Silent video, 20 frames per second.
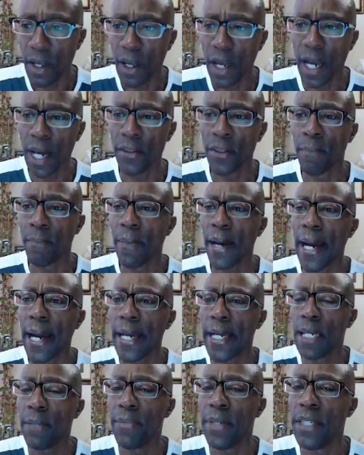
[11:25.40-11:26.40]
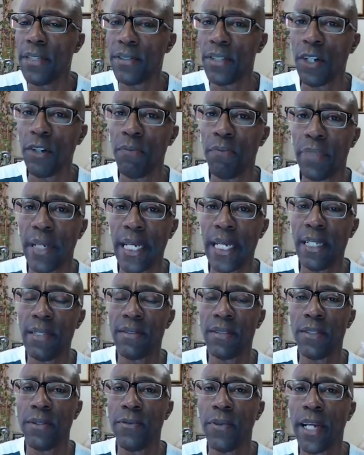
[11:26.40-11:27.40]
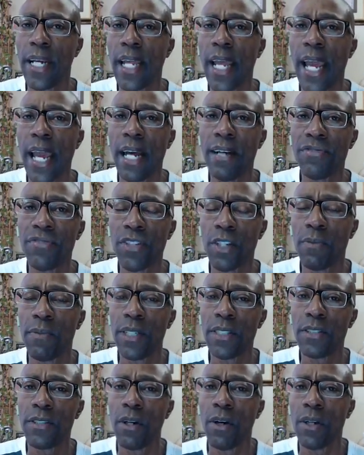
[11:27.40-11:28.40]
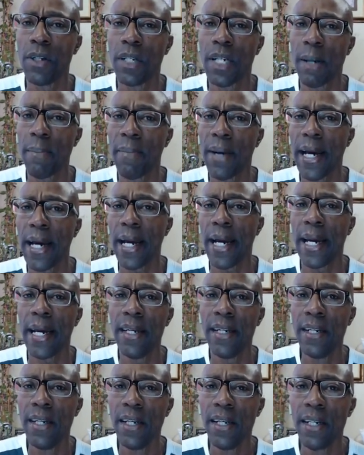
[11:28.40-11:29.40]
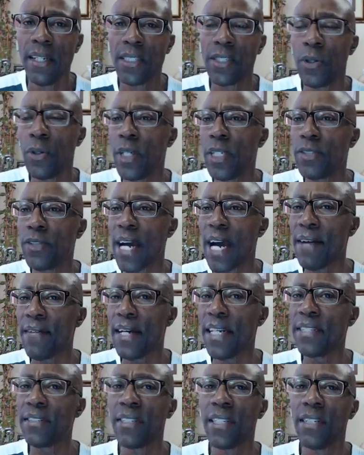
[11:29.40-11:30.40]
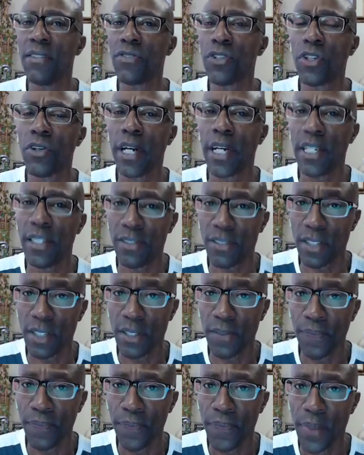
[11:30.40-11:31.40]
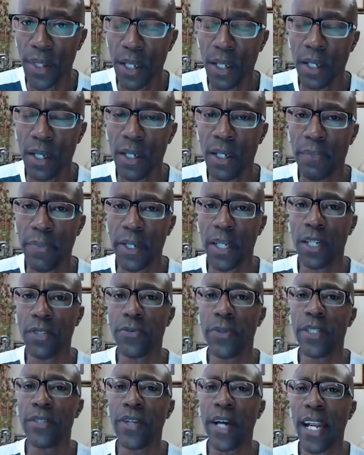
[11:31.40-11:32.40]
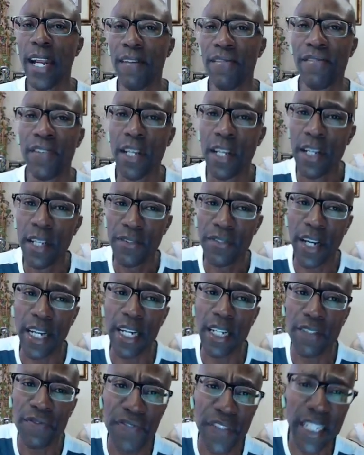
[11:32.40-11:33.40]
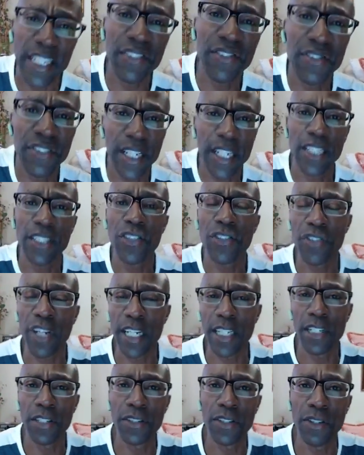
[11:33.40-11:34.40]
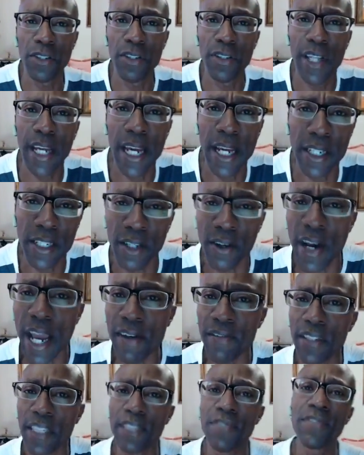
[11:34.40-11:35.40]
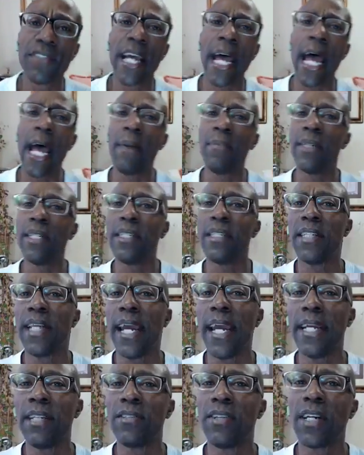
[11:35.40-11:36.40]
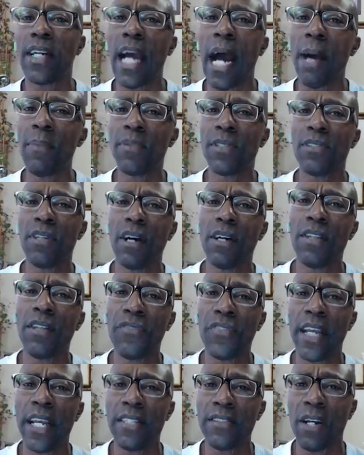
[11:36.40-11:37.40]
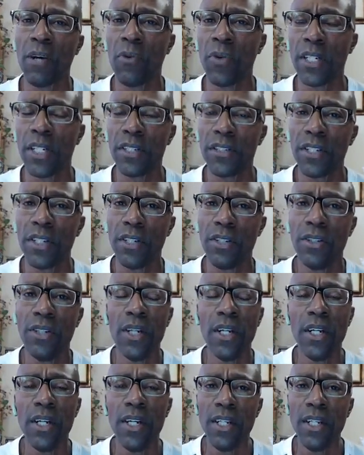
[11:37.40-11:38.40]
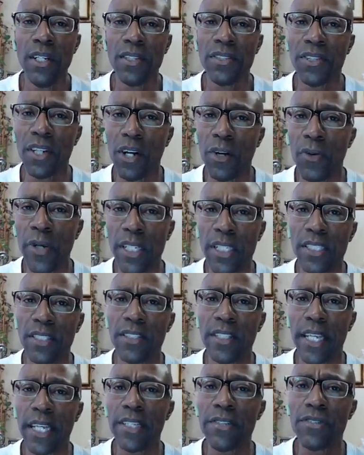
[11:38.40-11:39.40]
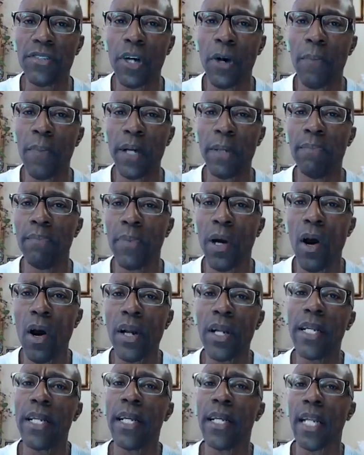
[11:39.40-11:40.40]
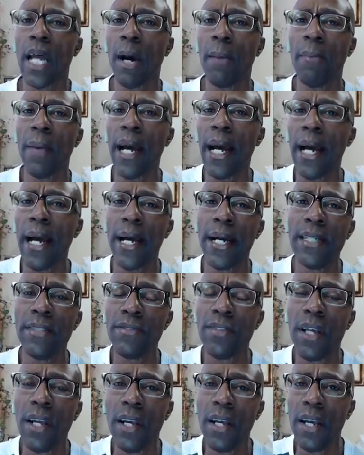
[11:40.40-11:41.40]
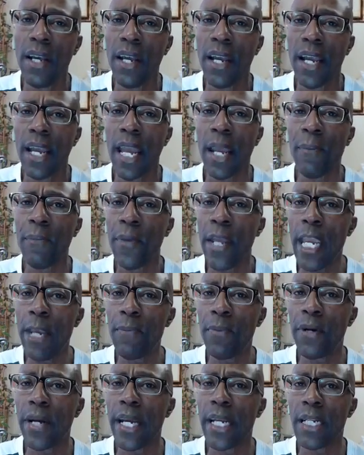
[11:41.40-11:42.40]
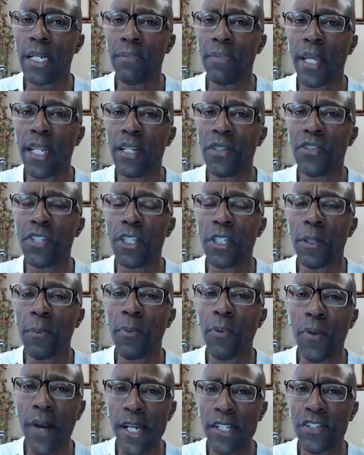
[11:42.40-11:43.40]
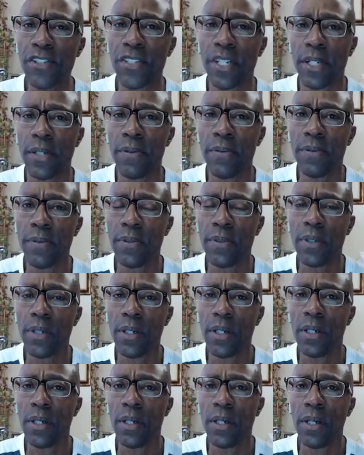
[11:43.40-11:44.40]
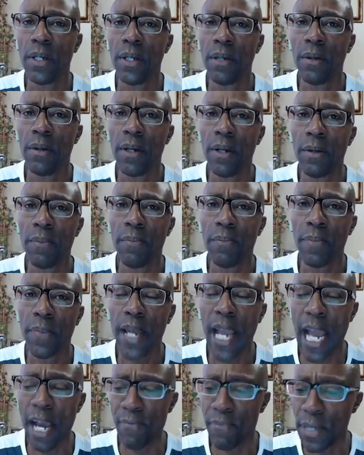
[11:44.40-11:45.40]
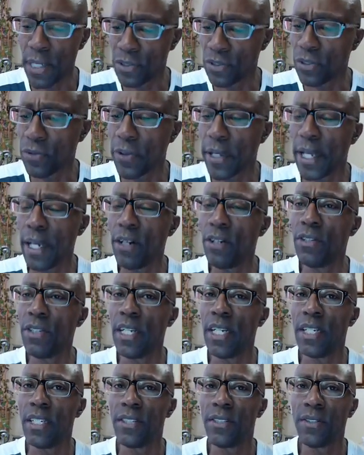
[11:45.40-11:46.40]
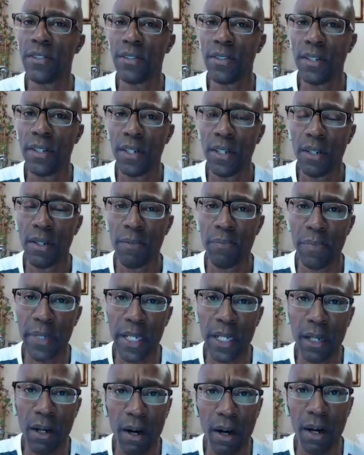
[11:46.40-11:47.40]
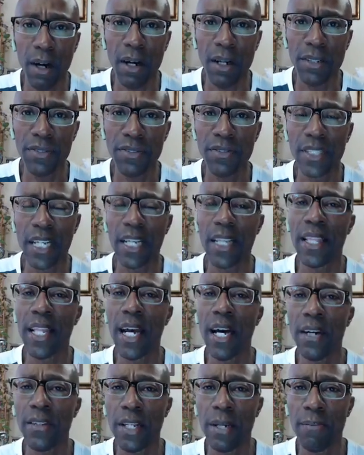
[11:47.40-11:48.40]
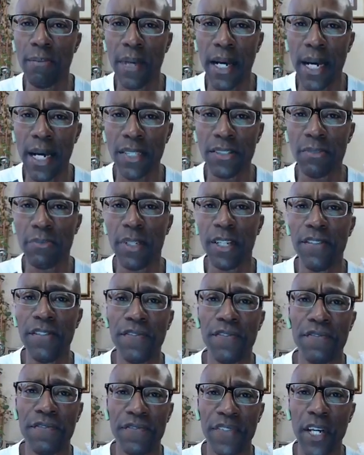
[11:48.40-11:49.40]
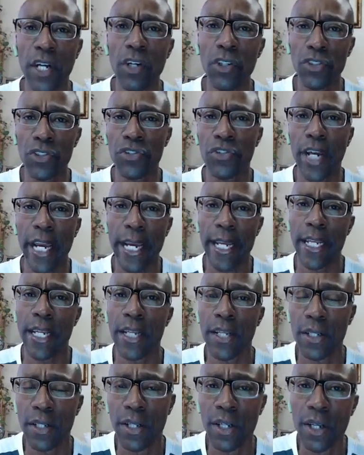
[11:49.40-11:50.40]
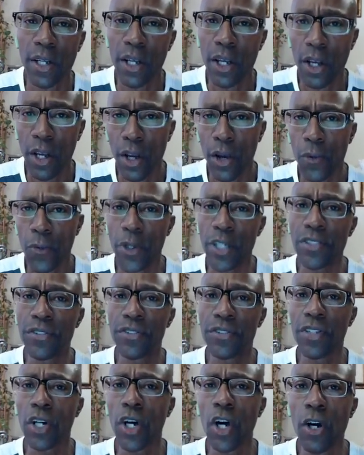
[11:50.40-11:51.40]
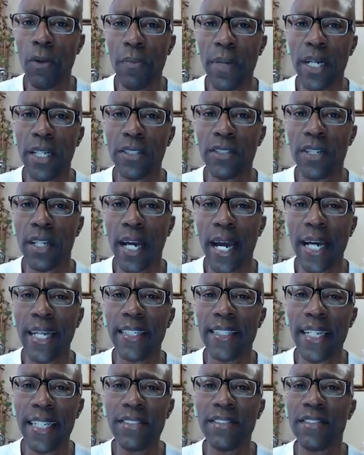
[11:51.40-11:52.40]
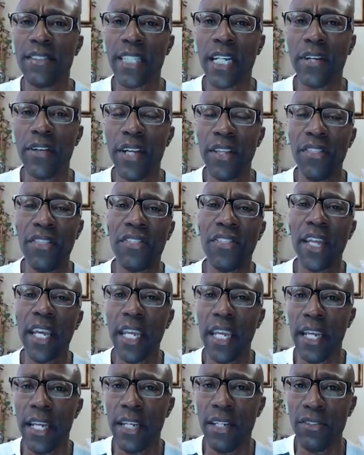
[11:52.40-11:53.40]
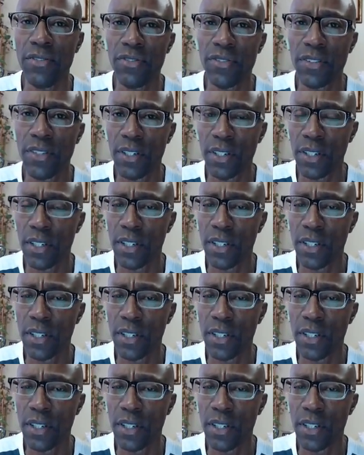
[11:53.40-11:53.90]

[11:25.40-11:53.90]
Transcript: how the mind can be so busy. We can have so much going on in our mind till we drive ourselves crazy because we trying to trying to fix this, trying to do that. Don't have enough time in the day to accomplish all the things I want to do. So we just get so bombarded in our minds, and people end up getting to depression, have mental illness, because they allow their minds to be filtrated with so much unnecessary things